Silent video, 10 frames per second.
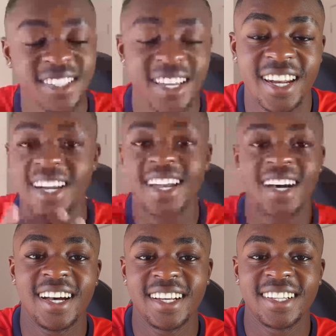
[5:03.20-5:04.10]

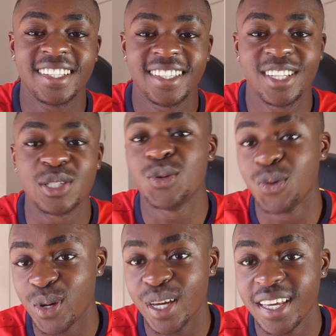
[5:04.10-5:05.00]
The
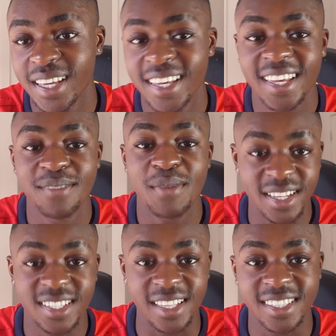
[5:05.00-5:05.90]
story
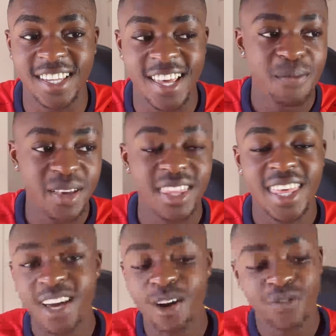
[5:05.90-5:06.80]
makes sense. But yeah,
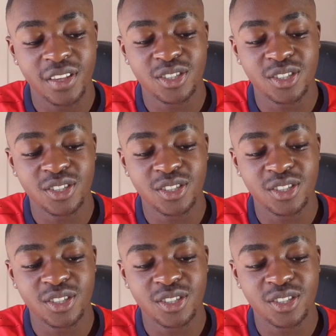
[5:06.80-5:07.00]
they get off the